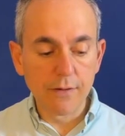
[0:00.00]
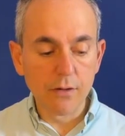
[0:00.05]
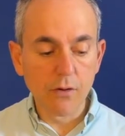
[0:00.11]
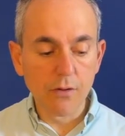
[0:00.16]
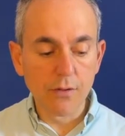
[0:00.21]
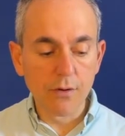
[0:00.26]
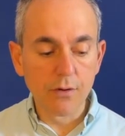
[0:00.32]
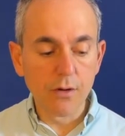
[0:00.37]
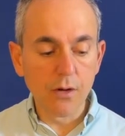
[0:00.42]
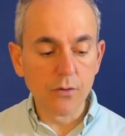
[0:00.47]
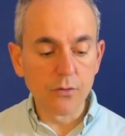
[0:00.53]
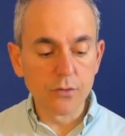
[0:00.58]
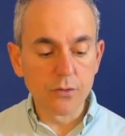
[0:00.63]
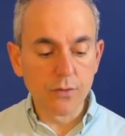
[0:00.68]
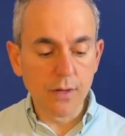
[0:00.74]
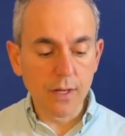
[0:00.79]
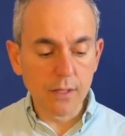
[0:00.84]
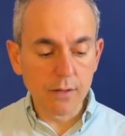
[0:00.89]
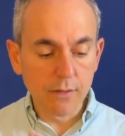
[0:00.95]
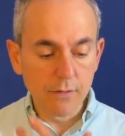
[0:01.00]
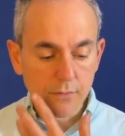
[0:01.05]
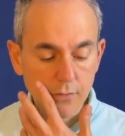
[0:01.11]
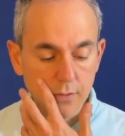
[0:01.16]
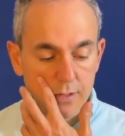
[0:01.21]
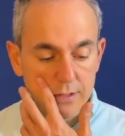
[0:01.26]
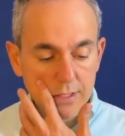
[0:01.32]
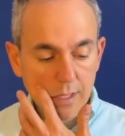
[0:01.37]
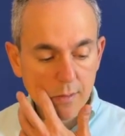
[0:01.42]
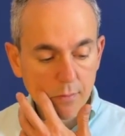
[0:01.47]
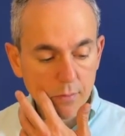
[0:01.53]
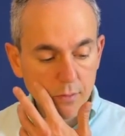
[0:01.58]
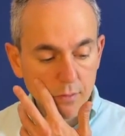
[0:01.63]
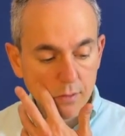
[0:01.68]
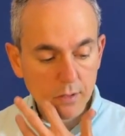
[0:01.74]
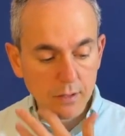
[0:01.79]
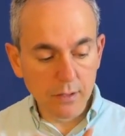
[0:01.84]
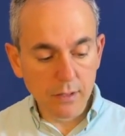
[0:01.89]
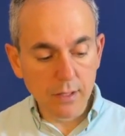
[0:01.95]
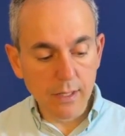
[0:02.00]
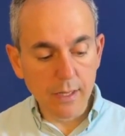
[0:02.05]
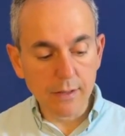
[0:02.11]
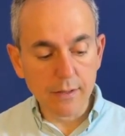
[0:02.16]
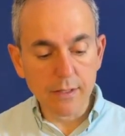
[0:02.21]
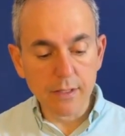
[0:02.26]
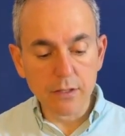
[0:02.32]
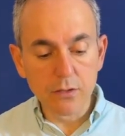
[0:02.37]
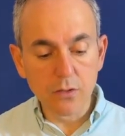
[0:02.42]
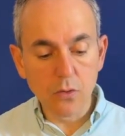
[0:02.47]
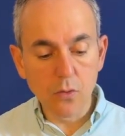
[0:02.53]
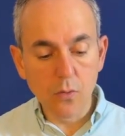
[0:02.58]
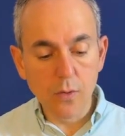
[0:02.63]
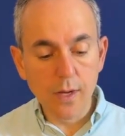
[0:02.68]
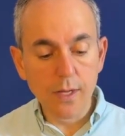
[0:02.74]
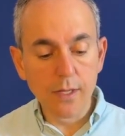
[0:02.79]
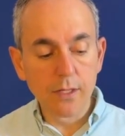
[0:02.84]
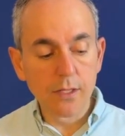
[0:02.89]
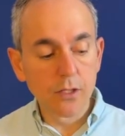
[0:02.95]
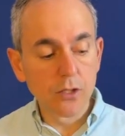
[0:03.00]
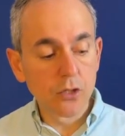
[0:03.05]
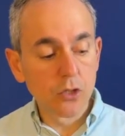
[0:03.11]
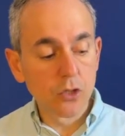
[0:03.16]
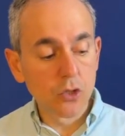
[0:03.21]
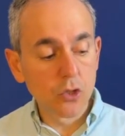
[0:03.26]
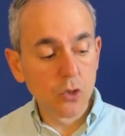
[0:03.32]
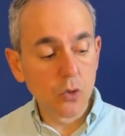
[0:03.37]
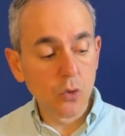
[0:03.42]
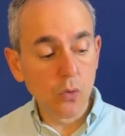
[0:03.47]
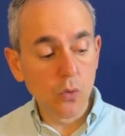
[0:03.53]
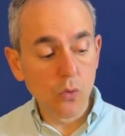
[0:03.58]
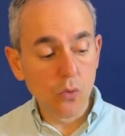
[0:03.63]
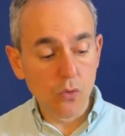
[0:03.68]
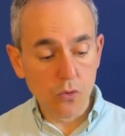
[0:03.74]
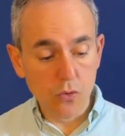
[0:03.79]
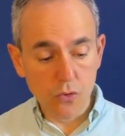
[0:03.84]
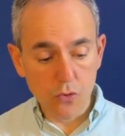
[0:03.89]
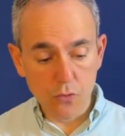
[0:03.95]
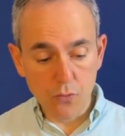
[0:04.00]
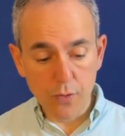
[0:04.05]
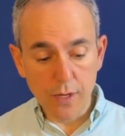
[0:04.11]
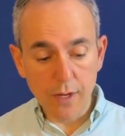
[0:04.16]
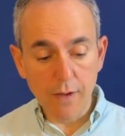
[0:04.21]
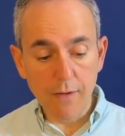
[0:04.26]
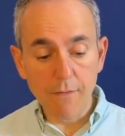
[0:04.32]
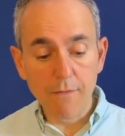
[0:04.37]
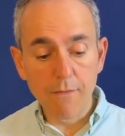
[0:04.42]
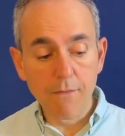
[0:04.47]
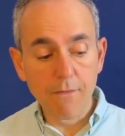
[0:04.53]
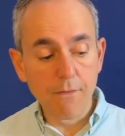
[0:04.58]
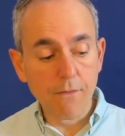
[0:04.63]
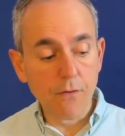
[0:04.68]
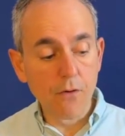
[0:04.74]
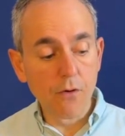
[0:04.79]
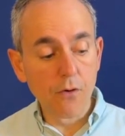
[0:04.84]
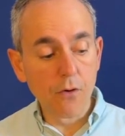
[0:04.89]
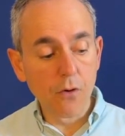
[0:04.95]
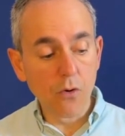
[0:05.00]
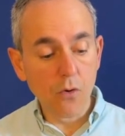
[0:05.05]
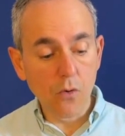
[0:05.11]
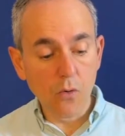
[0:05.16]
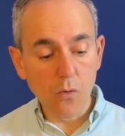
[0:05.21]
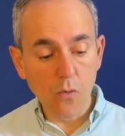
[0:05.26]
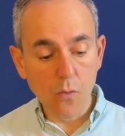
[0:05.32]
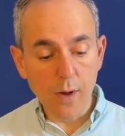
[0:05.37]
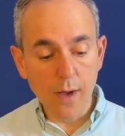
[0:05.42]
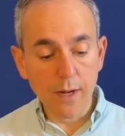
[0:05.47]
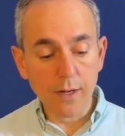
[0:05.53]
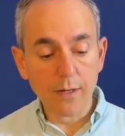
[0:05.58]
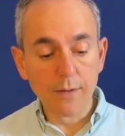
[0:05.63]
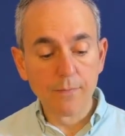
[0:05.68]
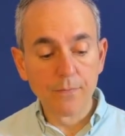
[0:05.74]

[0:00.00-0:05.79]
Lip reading: other notes, right? For example, like this: 1, 2, 3, 4, 1.